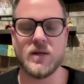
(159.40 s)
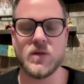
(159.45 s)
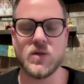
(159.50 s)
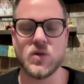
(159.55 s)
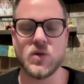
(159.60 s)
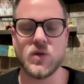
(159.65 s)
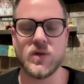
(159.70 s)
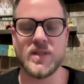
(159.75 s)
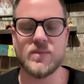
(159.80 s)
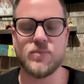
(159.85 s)

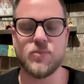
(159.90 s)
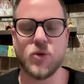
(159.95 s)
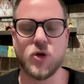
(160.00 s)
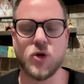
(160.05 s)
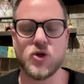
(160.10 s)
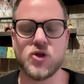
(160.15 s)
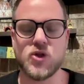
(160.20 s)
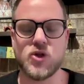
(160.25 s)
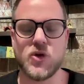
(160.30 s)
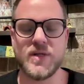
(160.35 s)
So this
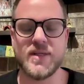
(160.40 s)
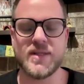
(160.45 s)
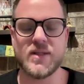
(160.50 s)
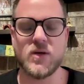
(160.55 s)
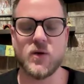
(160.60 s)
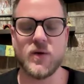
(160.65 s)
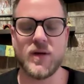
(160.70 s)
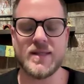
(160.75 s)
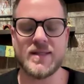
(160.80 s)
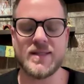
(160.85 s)
posture is
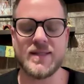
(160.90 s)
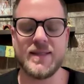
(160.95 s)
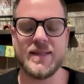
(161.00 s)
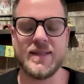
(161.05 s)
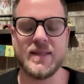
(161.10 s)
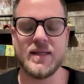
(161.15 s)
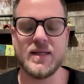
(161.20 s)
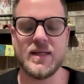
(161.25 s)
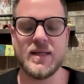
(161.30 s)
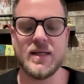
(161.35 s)
known as the
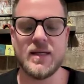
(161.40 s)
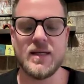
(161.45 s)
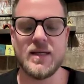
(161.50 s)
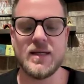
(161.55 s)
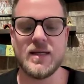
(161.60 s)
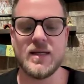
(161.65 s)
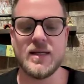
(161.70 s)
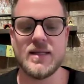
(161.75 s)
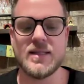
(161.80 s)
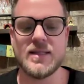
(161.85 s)

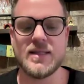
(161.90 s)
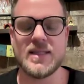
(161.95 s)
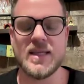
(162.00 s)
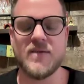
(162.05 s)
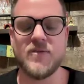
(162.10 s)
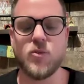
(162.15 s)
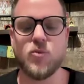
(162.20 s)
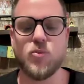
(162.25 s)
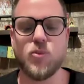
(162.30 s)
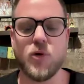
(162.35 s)

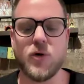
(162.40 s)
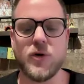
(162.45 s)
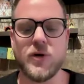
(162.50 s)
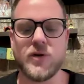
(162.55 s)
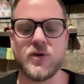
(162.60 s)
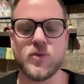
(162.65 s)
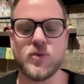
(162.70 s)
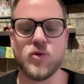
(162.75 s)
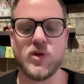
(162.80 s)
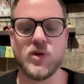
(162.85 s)

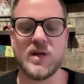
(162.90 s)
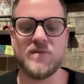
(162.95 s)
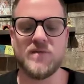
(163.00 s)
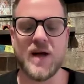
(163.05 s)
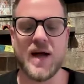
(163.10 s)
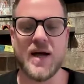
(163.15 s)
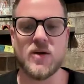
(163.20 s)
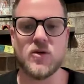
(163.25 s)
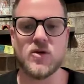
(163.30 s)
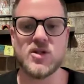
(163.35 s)
7-point Buddha
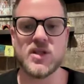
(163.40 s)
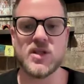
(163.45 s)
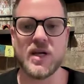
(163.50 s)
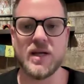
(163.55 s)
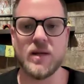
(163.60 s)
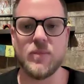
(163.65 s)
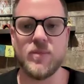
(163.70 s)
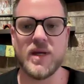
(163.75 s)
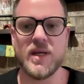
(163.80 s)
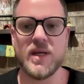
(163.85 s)

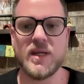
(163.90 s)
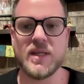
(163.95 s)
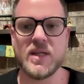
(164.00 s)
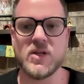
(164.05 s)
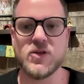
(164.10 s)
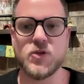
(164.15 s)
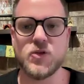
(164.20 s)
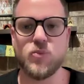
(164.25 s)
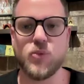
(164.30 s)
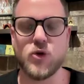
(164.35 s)
Vairochana
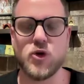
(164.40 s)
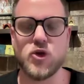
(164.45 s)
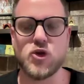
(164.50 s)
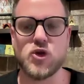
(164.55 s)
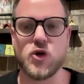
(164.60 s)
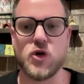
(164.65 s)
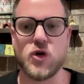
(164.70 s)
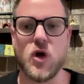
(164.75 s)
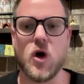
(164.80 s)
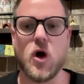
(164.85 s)
meditation
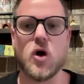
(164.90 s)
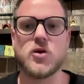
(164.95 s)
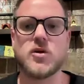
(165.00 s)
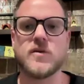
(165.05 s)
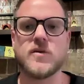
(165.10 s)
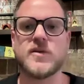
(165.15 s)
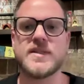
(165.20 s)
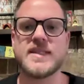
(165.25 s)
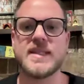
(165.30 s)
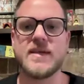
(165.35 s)
posture. Out
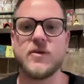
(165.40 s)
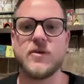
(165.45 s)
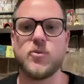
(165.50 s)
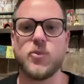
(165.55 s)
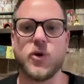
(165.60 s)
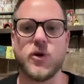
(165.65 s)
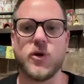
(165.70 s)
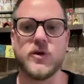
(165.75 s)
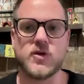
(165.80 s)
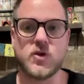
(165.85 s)
of the 7
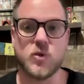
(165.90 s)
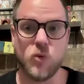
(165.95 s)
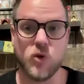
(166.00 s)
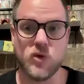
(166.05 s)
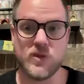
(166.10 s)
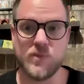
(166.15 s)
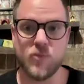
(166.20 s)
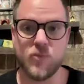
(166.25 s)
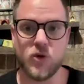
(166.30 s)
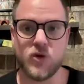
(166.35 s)
points, the
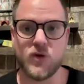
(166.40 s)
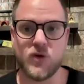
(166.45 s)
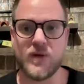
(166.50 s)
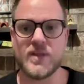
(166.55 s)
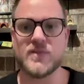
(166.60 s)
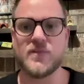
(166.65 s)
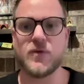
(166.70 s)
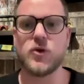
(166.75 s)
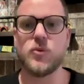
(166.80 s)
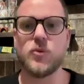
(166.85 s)
most important
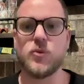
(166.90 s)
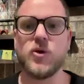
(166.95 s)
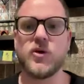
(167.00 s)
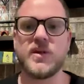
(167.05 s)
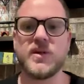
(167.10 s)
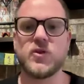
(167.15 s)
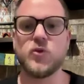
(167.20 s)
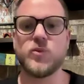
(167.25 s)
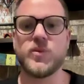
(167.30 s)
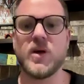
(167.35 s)
is for the
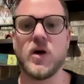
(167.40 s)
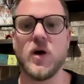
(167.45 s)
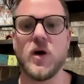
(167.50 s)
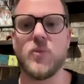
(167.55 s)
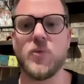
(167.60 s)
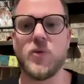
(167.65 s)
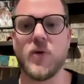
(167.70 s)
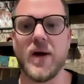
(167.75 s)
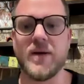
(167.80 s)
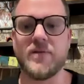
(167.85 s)
body to be
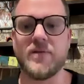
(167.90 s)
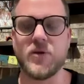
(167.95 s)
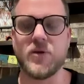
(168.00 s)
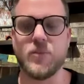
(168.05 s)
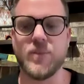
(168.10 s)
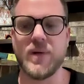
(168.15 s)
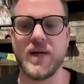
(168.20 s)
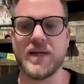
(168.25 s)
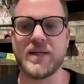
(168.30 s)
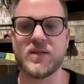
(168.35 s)
upright, for the
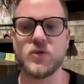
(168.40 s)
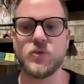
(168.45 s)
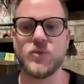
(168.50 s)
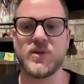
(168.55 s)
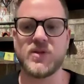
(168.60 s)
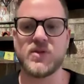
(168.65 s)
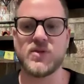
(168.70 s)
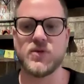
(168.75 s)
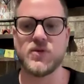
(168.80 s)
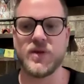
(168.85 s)
back to
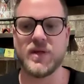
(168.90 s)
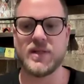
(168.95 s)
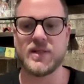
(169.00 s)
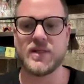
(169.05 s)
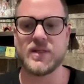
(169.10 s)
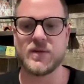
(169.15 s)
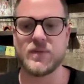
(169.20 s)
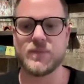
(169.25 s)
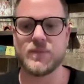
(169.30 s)
be straight.